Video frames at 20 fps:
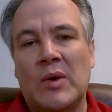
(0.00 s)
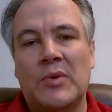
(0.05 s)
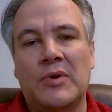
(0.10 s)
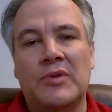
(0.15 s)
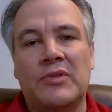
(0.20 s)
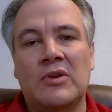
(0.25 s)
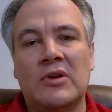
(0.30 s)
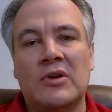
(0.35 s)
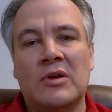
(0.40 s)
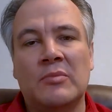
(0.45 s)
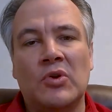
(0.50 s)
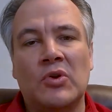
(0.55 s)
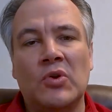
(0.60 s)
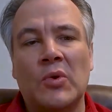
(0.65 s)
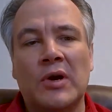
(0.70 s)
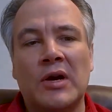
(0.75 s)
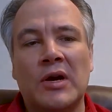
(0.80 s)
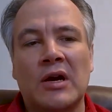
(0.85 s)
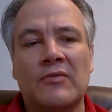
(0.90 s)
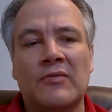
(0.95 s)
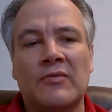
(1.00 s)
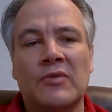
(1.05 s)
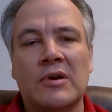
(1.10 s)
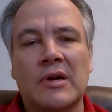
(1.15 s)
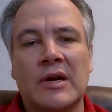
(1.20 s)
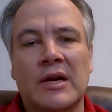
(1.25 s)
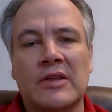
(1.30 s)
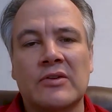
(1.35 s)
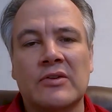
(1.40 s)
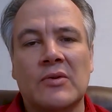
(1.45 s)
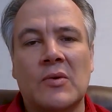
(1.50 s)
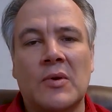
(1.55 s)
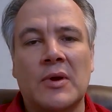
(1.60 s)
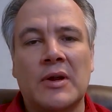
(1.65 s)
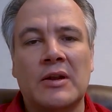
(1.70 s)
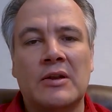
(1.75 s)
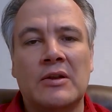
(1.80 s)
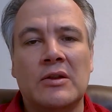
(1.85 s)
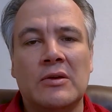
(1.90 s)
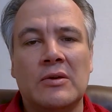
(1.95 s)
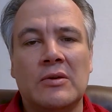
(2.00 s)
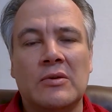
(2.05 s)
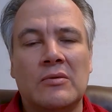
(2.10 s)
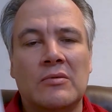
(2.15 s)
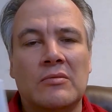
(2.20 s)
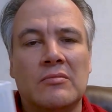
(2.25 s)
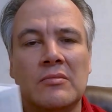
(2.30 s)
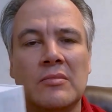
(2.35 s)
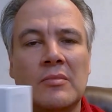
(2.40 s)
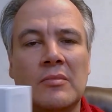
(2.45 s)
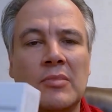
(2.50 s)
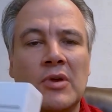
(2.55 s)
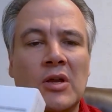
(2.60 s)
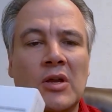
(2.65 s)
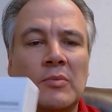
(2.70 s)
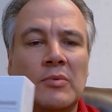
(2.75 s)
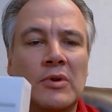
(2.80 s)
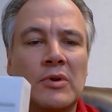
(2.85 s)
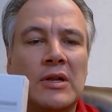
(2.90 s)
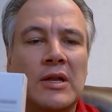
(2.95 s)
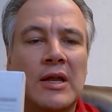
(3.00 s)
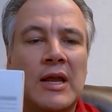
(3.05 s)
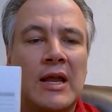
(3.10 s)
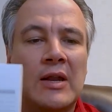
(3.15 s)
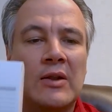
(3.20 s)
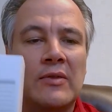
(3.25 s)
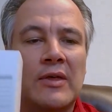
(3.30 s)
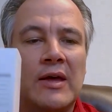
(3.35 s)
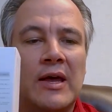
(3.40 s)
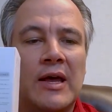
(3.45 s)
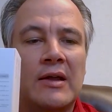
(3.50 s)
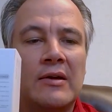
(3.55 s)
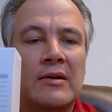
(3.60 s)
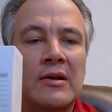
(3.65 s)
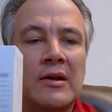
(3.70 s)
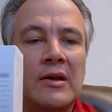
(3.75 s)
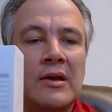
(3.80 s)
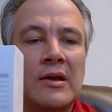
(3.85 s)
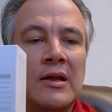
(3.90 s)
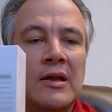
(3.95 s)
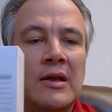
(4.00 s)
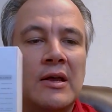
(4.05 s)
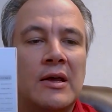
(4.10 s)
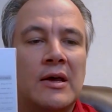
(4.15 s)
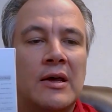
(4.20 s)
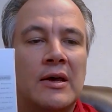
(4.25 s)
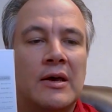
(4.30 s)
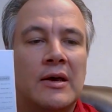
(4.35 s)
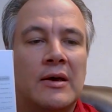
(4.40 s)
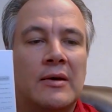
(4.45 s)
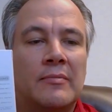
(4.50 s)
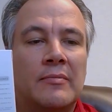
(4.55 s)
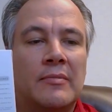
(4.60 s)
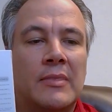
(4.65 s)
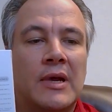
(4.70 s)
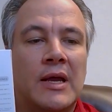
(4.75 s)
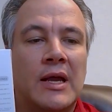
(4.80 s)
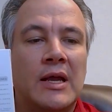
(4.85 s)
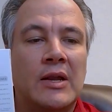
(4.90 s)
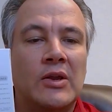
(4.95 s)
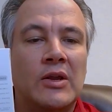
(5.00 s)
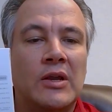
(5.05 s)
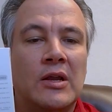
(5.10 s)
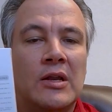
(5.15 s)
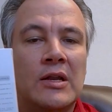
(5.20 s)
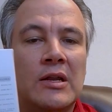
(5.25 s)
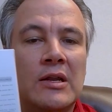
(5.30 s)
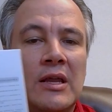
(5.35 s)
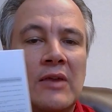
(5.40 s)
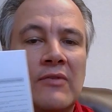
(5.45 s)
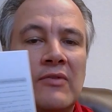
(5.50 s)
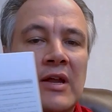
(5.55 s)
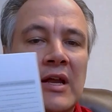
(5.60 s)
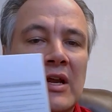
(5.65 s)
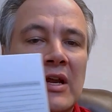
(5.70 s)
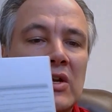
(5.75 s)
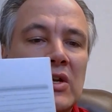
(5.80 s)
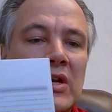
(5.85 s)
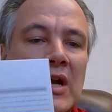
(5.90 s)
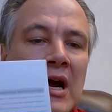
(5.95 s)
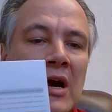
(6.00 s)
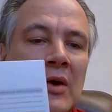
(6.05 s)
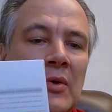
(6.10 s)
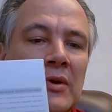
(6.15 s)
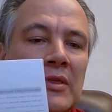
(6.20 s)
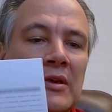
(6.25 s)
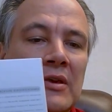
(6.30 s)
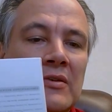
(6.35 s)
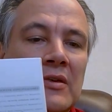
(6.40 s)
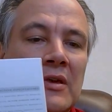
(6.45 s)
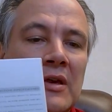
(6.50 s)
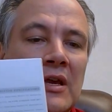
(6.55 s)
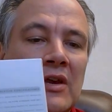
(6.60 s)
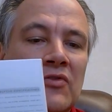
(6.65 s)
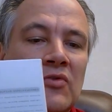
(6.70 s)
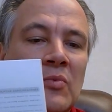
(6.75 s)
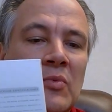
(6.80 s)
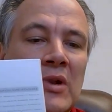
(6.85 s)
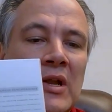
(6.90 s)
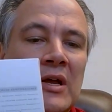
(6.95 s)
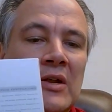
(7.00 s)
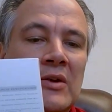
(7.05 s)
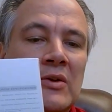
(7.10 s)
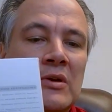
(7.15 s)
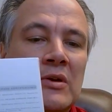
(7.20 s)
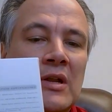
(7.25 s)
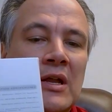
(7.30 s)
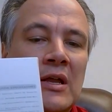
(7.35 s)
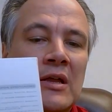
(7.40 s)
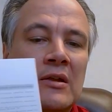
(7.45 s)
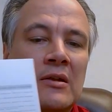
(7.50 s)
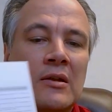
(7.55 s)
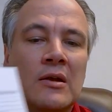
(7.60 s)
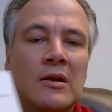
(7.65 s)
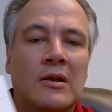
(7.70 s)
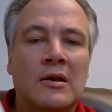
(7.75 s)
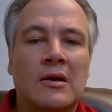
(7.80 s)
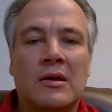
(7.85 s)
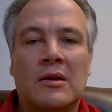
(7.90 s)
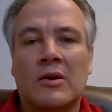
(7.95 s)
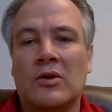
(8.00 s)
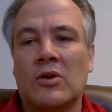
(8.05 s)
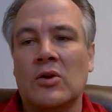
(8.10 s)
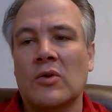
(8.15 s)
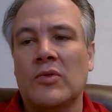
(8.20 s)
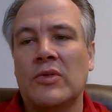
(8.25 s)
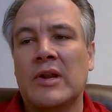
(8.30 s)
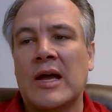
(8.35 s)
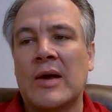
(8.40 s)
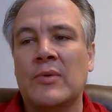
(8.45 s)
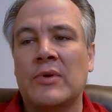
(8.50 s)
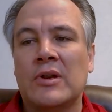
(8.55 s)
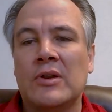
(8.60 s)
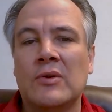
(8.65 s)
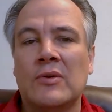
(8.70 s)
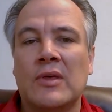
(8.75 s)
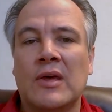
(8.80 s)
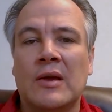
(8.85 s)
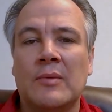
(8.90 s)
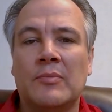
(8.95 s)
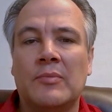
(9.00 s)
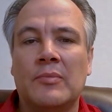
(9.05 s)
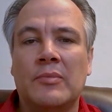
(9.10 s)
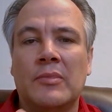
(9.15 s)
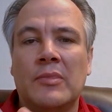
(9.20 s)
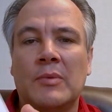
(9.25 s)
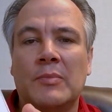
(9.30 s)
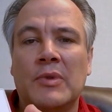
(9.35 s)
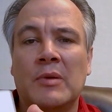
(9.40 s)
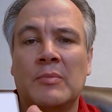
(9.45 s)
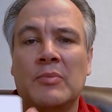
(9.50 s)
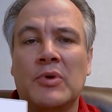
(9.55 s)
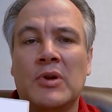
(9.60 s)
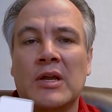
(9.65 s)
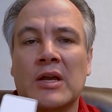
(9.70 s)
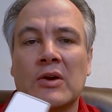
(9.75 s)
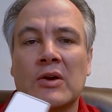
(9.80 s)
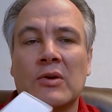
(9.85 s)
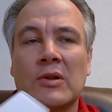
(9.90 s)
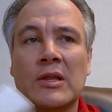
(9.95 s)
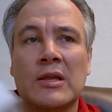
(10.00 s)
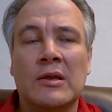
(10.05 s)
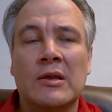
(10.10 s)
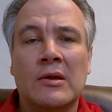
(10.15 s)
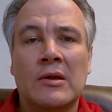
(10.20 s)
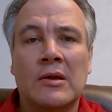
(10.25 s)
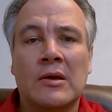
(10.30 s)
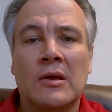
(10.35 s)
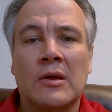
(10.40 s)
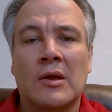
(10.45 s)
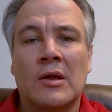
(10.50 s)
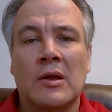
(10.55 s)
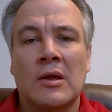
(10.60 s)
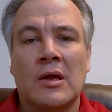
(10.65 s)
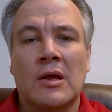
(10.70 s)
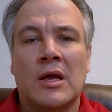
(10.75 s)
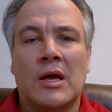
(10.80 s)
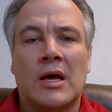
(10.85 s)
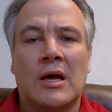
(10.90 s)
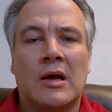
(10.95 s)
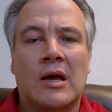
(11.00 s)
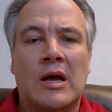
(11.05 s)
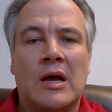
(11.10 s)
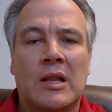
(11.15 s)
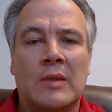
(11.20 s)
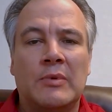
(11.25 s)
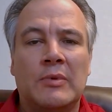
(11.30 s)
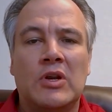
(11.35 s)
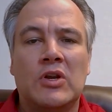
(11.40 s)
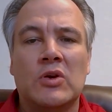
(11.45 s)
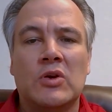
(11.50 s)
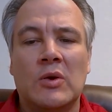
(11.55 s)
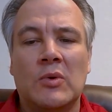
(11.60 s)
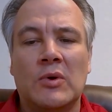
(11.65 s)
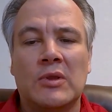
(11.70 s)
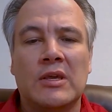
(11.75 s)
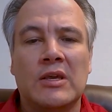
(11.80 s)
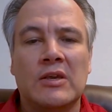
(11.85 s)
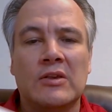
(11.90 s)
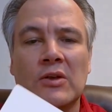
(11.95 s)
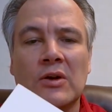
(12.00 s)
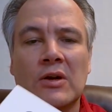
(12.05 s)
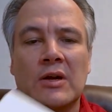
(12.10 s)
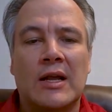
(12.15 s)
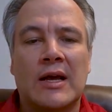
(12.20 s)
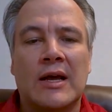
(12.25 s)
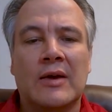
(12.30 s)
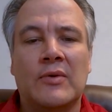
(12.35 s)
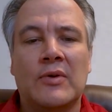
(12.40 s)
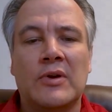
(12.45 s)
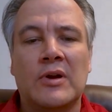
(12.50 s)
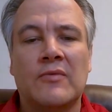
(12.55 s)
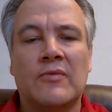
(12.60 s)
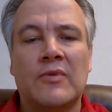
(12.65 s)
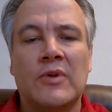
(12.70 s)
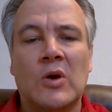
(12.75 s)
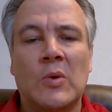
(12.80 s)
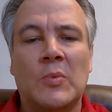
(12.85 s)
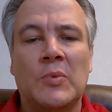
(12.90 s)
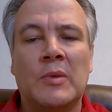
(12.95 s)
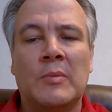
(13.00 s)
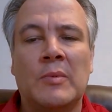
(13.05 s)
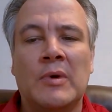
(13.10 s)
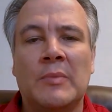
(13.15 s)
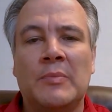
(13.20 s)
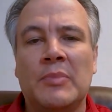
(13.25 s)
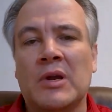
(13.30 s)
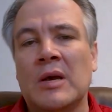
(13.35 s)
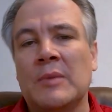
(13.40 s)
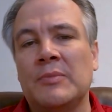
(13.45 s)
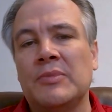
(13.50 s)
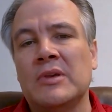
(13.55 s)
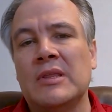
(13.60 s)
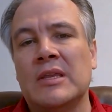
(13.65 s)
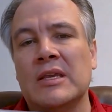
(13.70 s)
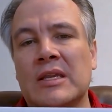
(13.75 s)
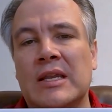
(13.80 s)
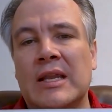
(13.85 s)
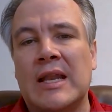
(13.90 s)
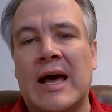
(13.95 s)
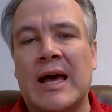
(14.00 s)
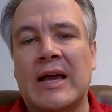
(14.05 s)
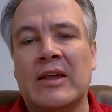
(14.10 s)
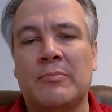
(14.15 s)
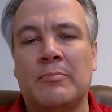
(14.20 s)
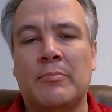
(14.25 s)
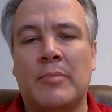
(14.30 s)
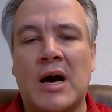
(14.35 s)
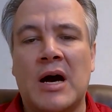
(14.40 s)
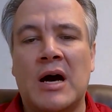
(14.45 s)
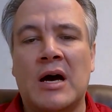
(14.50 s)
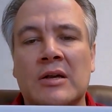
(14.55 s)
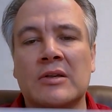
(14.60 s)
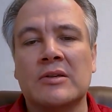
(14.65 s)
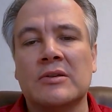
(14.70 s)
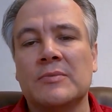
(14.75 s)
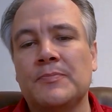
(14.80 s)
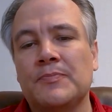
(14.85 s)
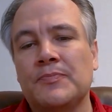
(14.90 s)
with them or do whatever. It's going to be able to handle that. And you can even take a shower with these things, from what I understand. Don't know that I would do that in particularly. Let me just show you what these look like whenever you open them up. It comes in this nice box.